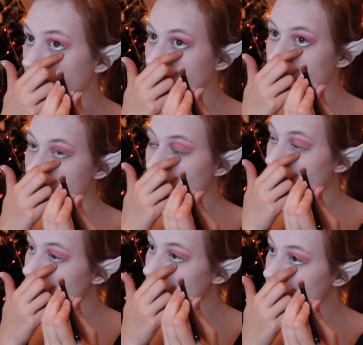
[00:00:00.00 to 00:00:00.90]

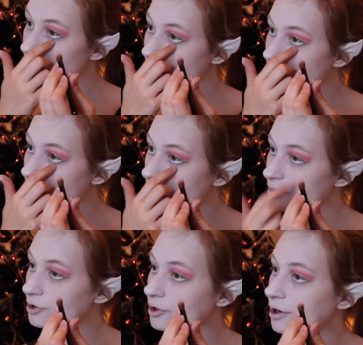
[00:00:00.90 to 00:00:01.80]
slightly shade it
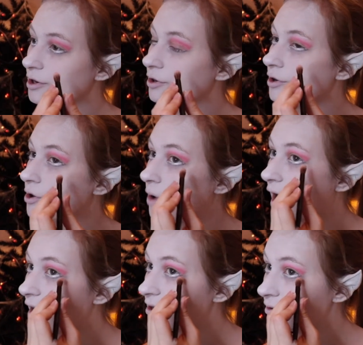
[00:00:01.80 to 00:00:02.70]
under your new
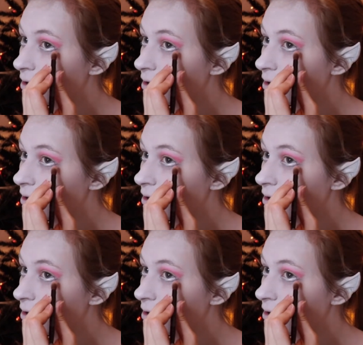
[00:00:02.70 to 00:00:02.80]
eye.